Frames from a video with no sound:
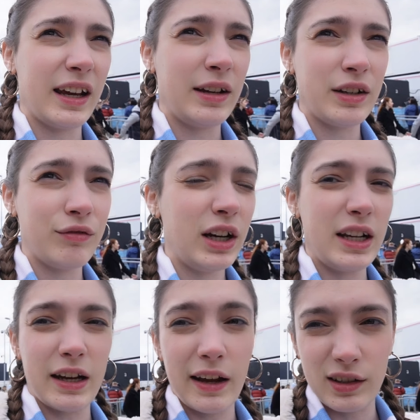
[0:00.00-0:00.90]
it didn't really
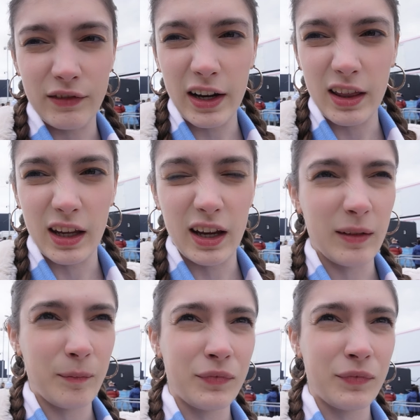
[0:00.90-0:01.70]
taste of anything.